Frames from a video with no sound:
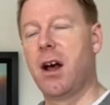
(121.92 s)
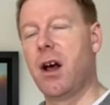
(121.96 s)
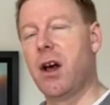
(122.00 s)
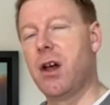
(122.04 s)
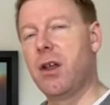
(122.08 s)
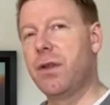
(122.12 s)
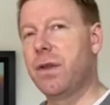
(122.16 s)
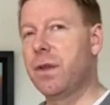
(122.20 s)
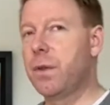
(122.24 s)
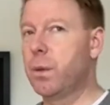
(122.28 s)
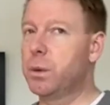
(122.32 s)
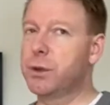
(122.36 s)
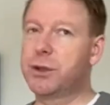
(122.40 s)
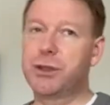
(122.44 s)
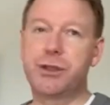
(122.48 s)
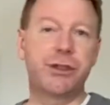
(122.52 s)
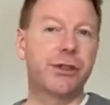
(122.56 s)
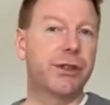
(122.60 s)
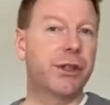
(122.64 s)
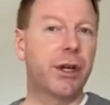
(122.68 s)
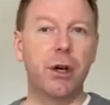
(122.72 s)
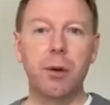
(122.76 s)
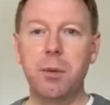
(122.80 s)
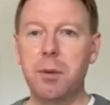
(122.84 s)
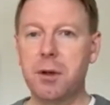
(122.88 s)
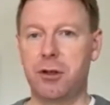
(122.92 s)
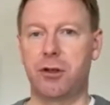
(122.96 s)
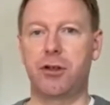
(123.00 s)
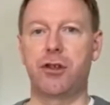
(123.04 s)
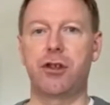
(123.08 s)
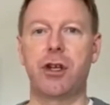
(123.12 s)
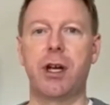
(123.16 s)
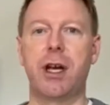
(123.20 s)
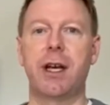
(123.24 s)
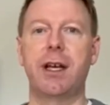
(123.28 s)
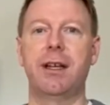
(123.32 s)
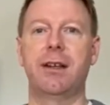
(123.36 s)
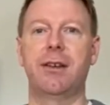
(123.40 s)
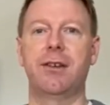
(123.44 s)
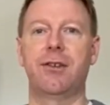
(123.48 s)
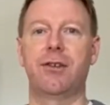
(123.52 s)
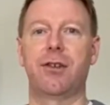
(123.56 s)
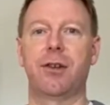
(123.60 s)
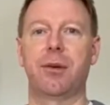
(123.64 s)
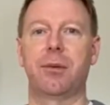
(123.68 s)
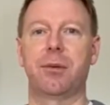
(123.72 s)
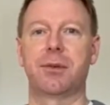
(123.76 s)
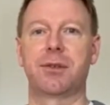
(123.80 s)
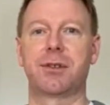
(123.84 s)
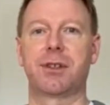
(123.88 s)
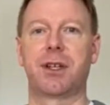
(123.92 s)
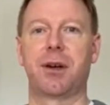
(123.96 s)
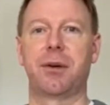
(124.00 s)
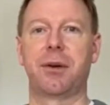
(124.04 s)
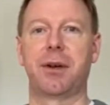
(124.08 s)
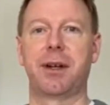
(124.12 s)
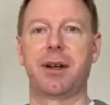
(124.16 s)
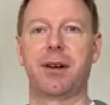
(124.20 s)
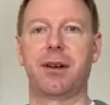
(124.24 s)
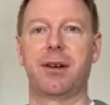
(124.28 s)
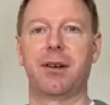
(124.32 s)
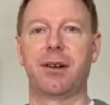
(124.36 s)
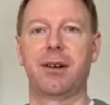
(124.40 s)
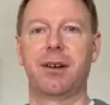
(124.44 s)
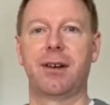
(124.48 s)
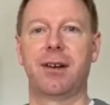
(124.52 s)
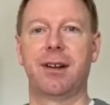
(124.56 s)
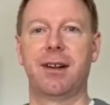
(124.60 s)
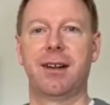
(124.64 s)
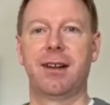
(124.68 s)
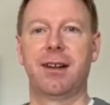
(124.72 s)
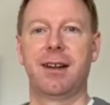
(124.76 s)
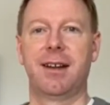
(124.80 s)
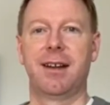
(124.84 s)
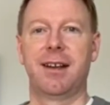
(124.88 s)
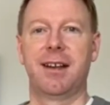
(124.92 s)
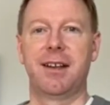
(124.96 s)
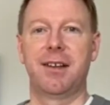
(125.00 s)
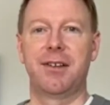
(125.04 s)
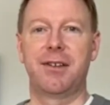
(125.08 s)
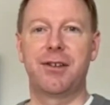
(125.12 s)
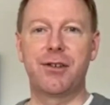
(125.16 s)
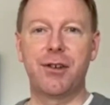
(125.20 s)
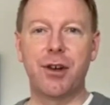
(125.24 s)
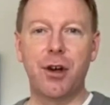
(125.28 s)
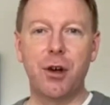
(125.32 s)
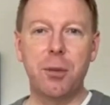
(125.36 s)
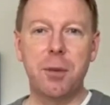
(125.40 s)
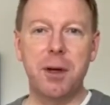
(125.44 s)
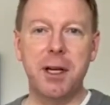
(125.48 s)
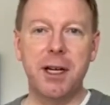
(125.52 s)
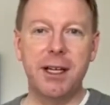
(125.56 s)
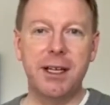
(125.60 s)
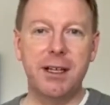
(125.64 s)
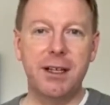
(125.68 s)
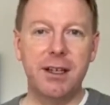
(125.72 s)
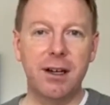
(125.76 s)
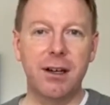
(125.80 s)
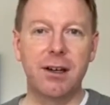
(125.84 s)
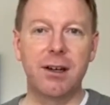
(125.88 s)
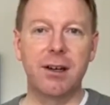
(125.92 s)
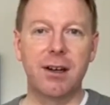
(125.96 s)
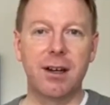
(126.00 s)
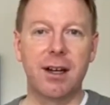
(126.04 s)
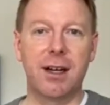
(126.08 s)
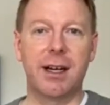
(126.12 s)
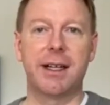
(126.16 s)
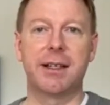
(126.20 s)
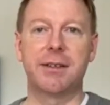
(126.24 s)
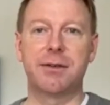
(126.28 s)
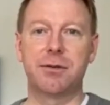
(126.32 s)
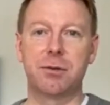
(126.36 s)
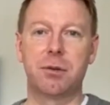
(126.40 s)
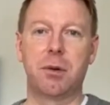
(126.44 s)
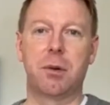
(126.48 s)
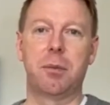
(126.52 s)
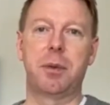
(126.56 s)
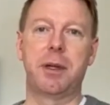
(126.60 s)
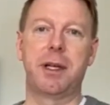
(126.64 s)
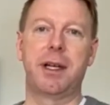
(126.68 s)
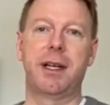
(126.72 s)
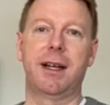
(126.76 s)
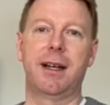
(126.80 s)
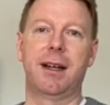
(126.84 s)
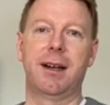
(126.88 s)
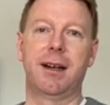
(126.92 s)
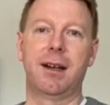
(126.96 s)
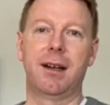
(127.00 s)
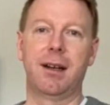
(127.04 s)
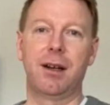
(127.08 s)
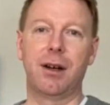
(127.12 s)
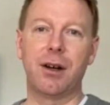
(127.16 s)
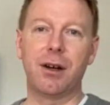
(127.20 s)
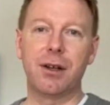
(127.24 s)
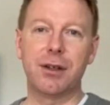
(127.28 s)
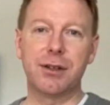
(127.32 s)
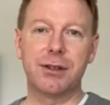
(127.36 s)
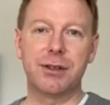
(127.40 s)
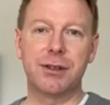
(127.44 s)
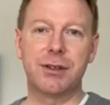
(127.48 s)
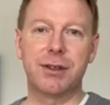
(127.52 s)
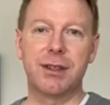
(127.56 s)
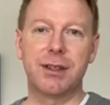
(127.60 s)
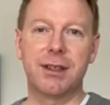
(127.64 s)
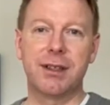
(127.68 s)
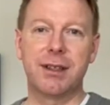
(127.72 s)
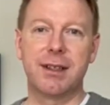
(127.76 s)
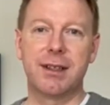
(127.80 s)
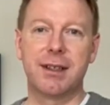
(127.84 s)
There was so much change that was going on. So many young lives were being lost.